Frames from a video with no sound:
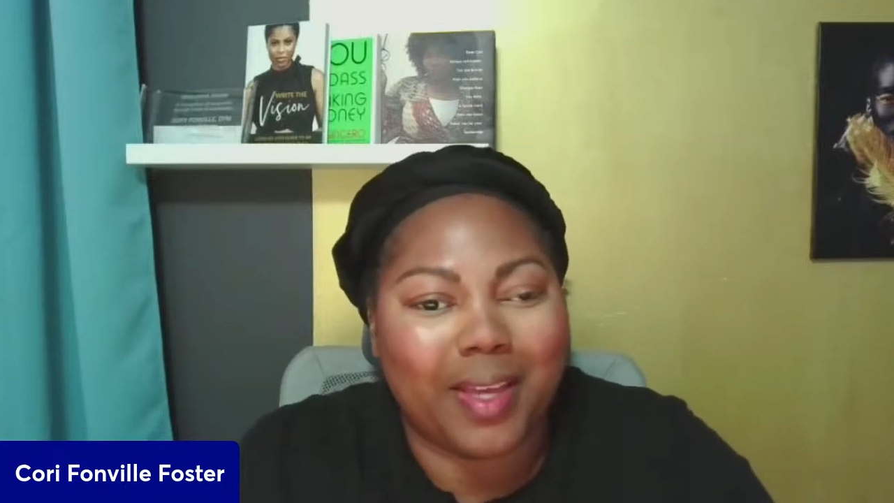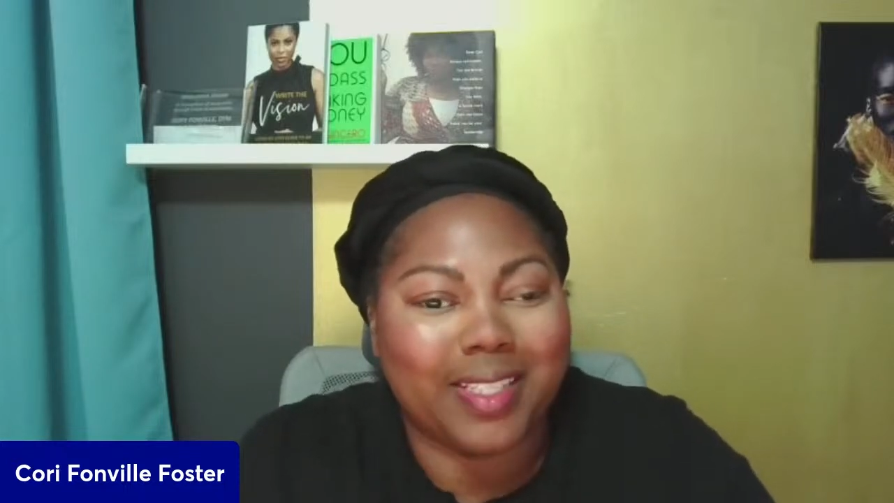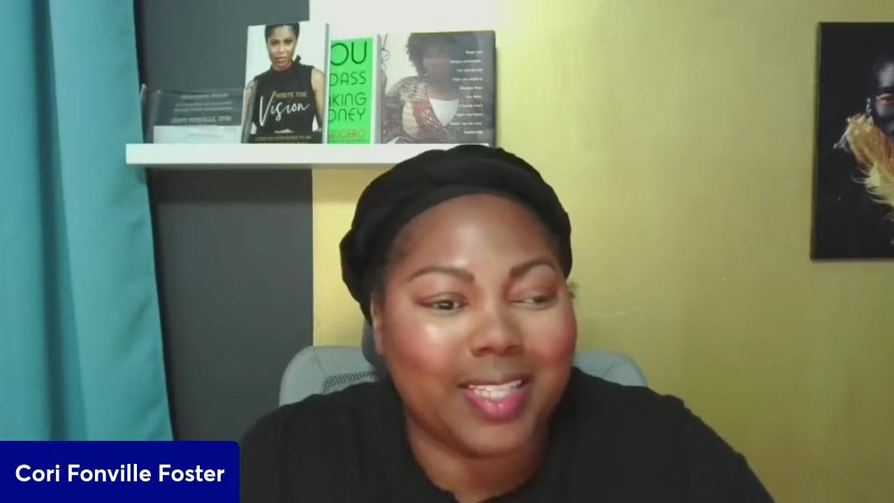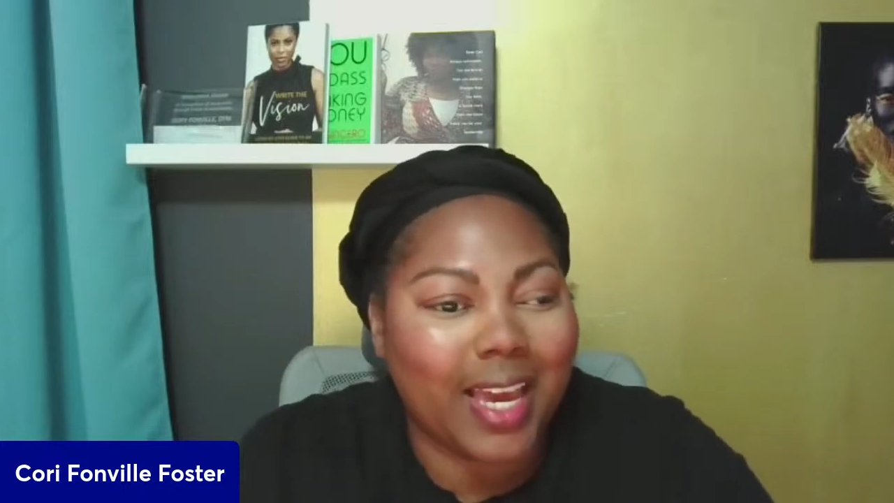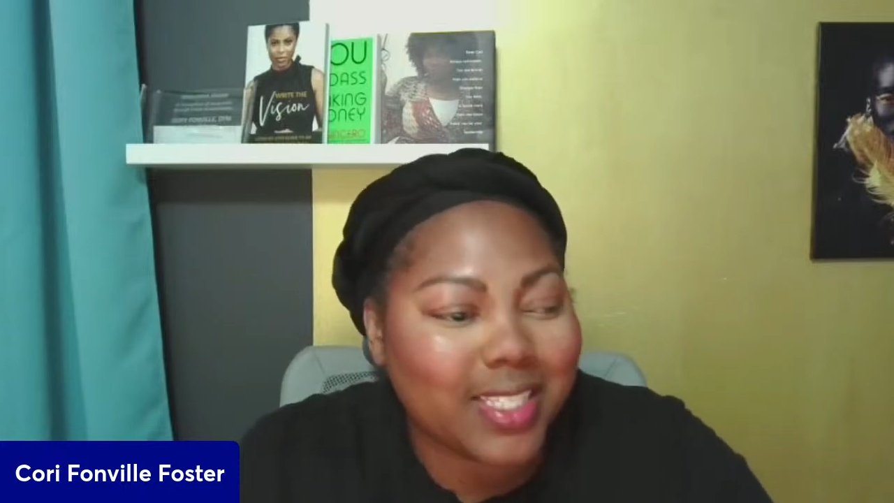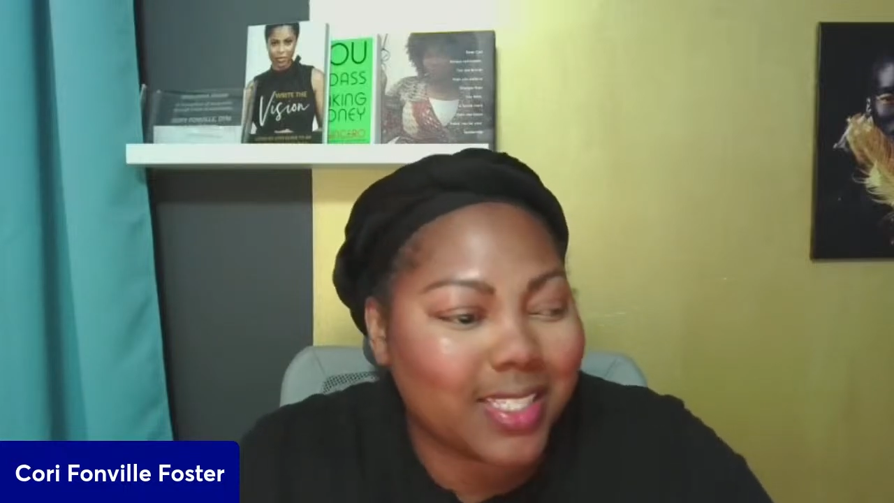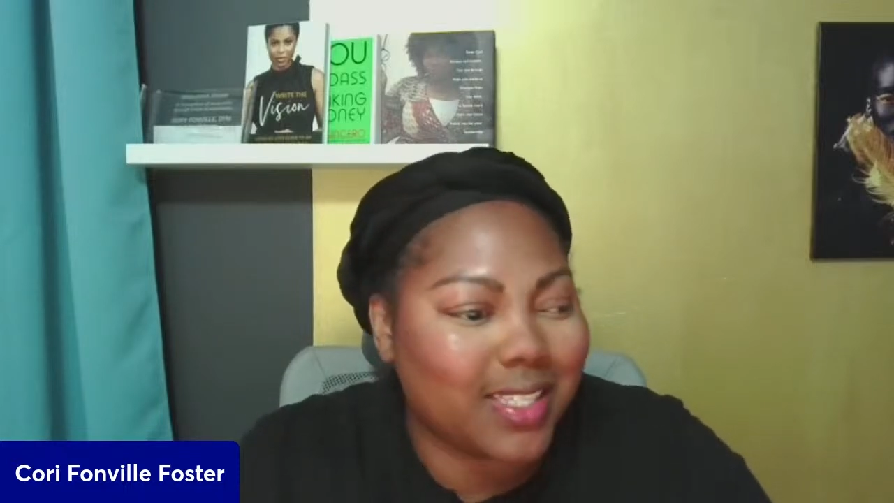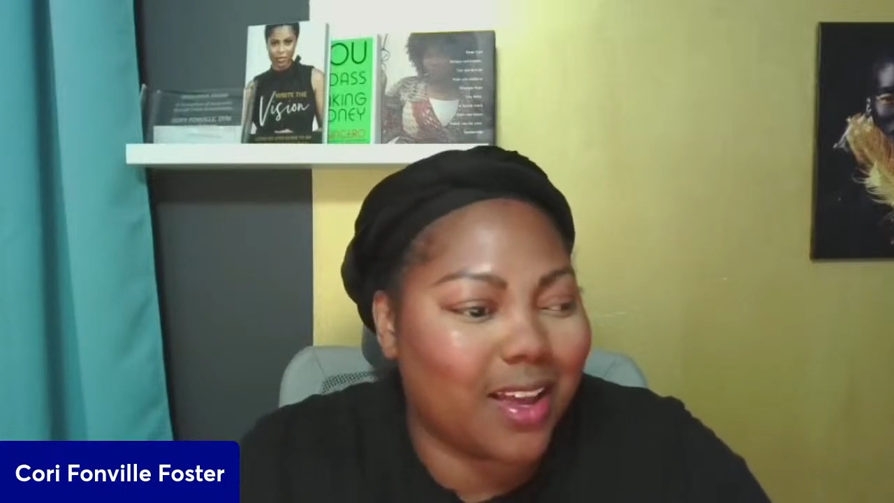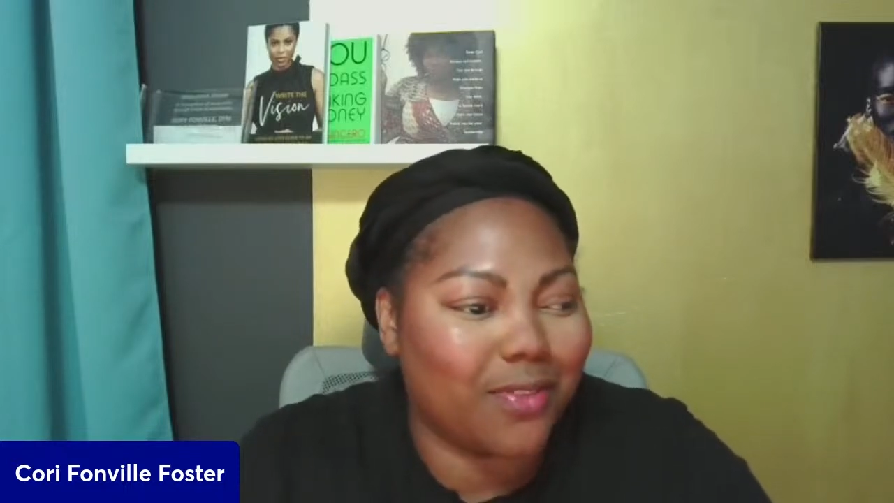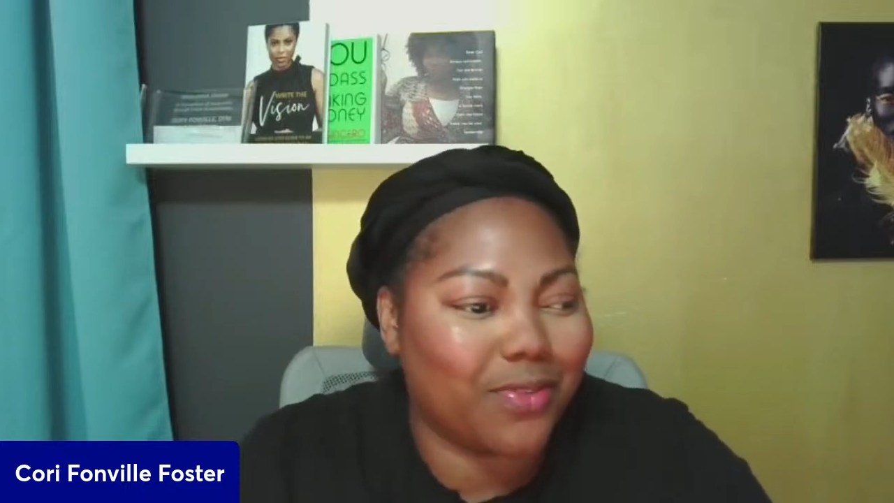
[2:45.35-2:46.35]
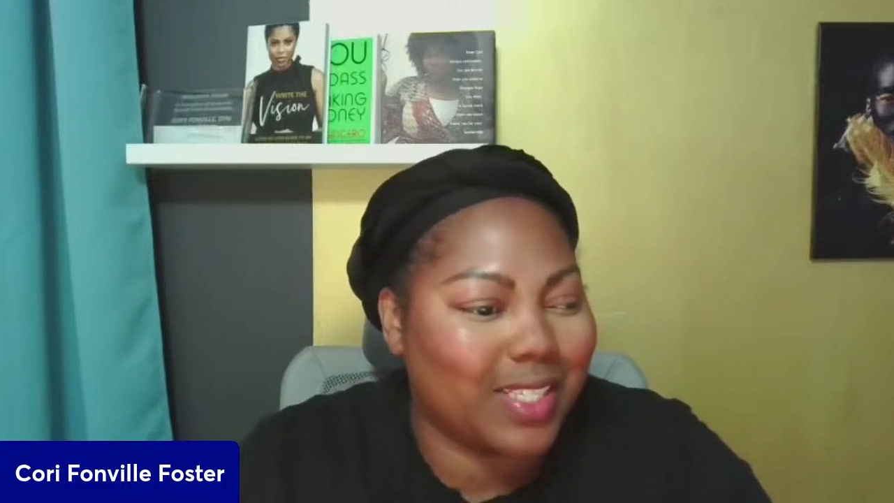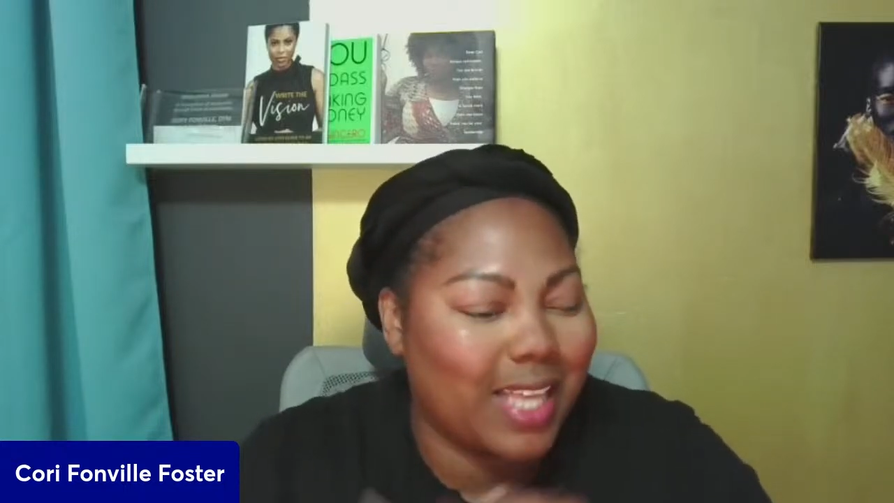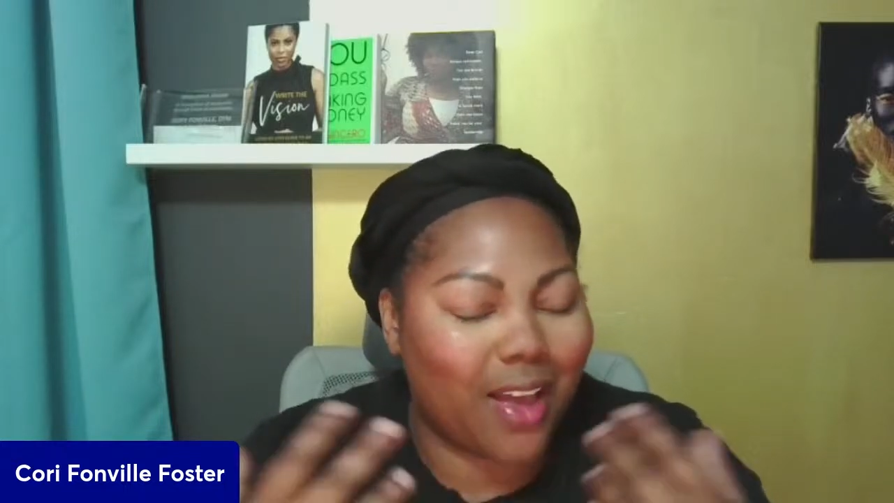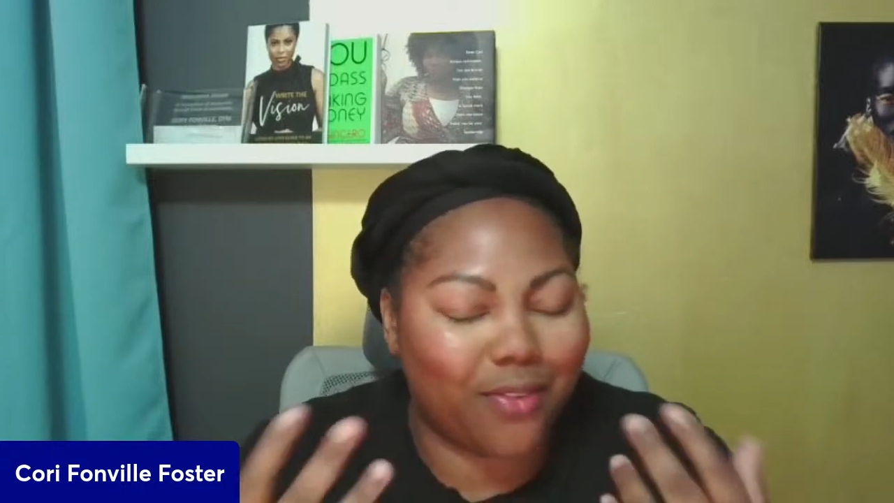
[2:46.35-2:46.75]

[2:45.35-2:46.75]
education stuff because I